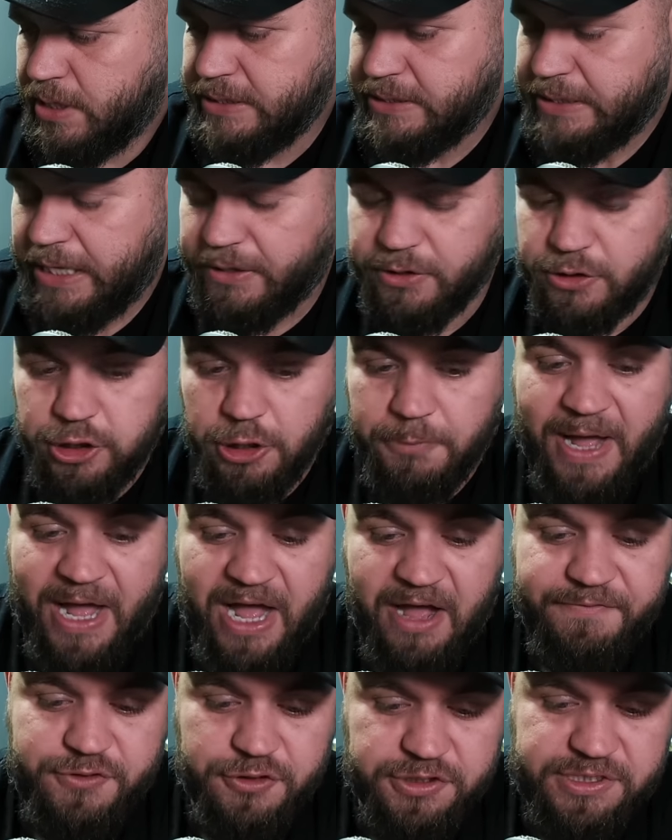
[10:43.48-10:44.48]
Now, the club
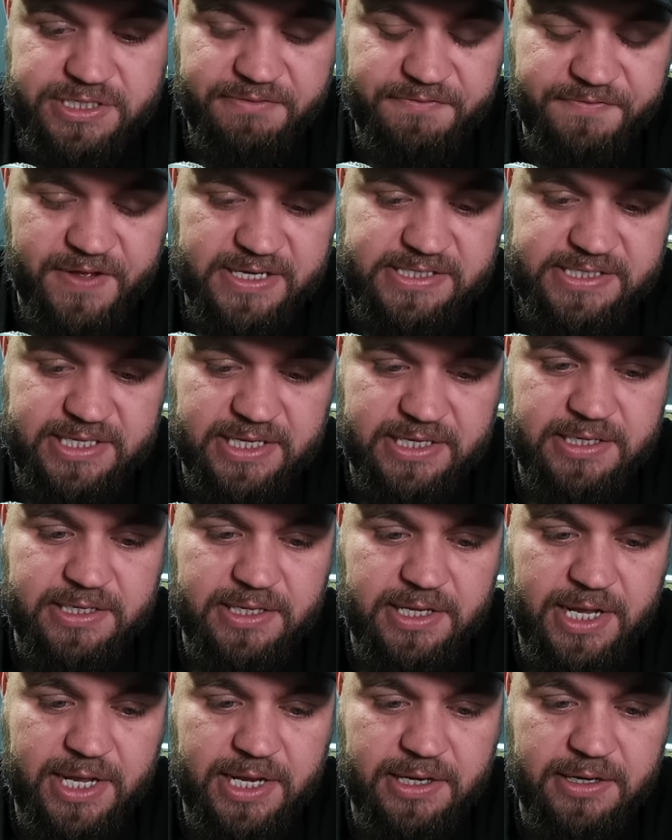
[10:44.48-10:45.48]
have just invested
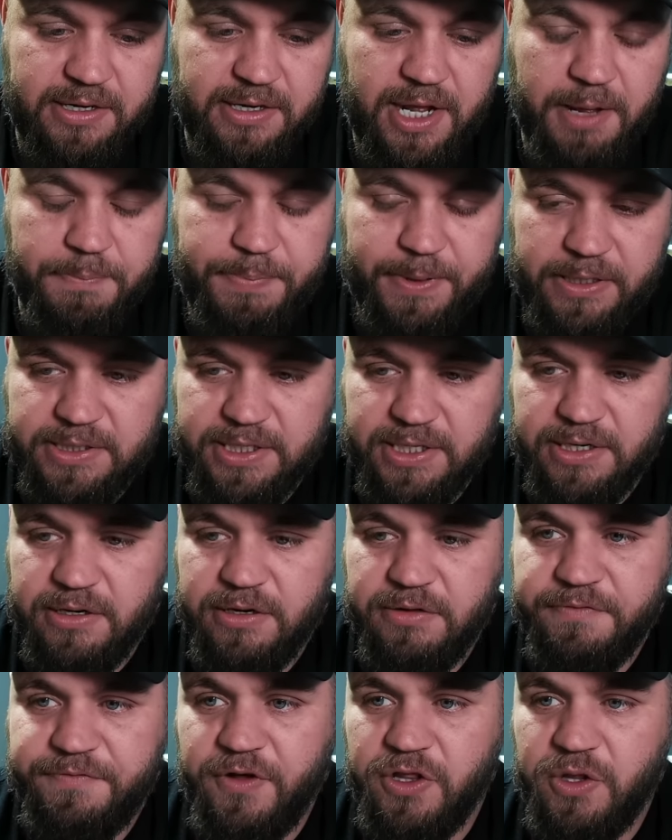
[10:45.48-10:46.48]
in a building
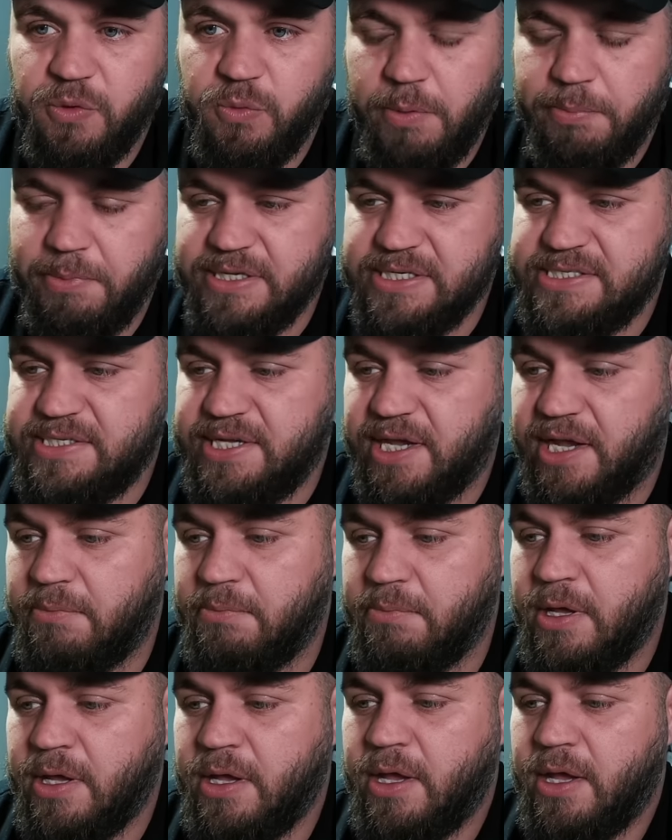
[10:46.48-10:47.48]
for the women's
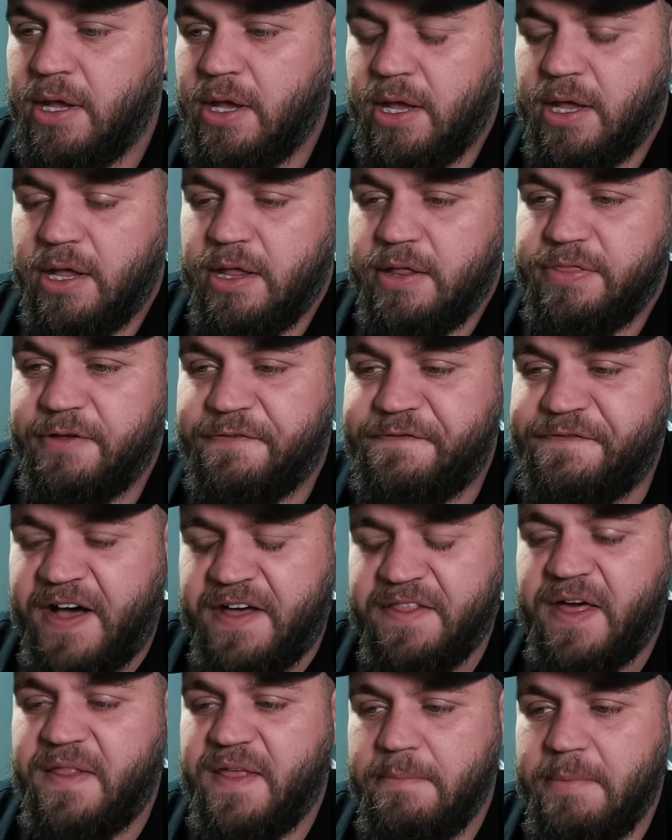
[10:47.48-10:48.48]
team. The
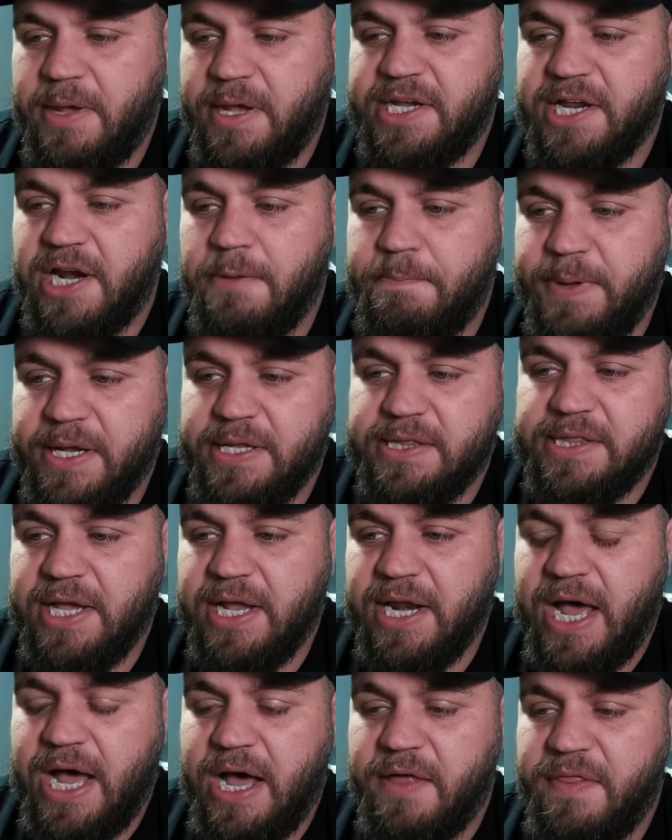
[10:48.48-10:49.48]
fact that they're making a big
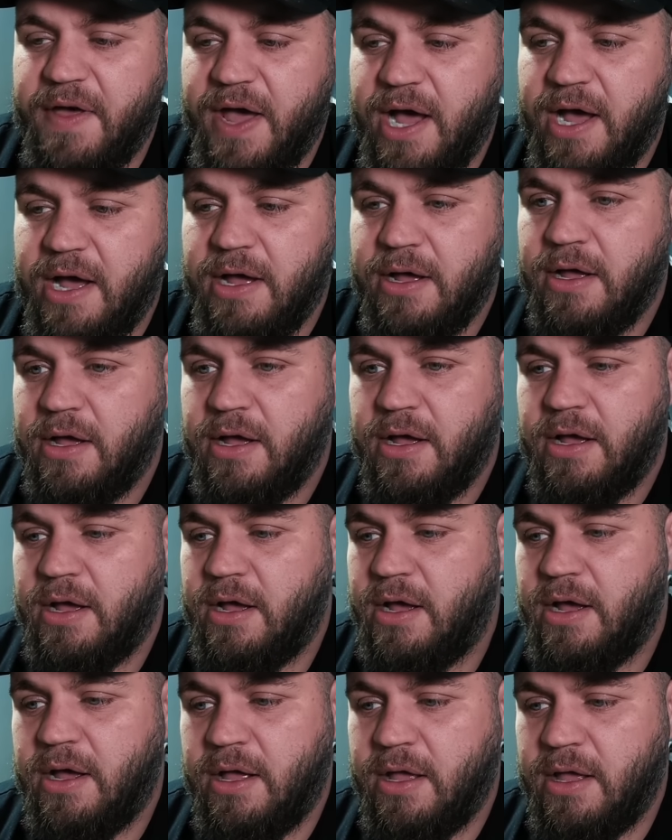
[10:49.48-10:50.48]
deal out of that
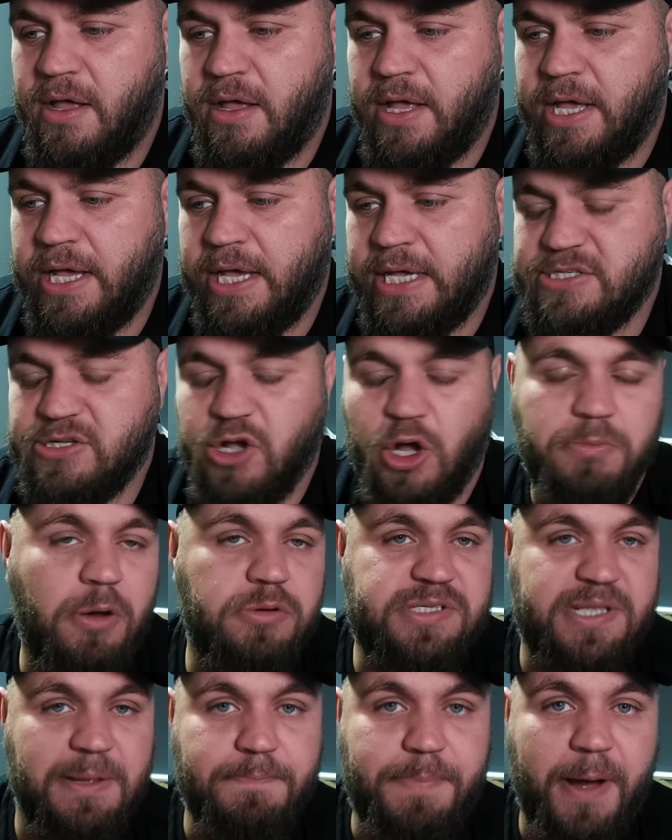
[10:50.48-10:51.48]
is
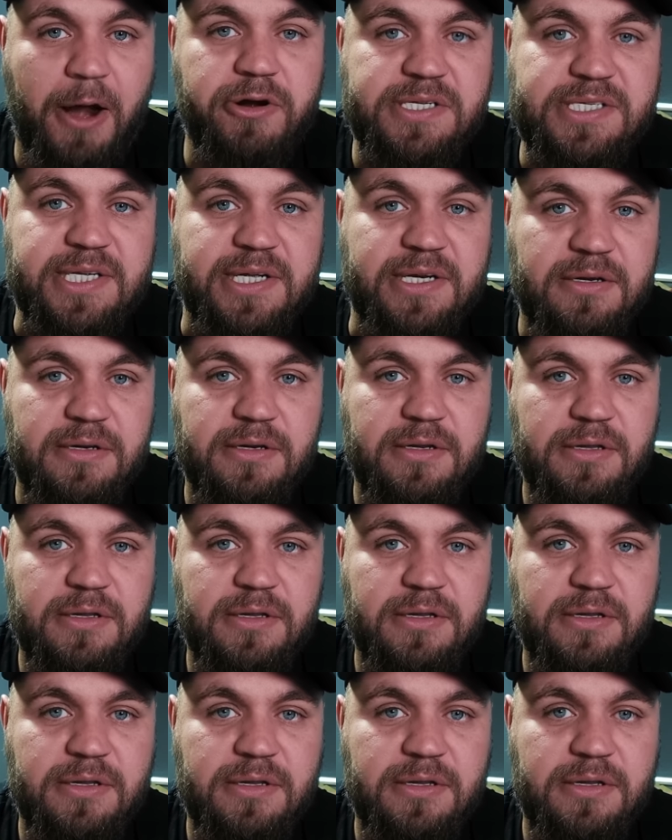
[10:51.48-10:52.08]
almost embarrassing.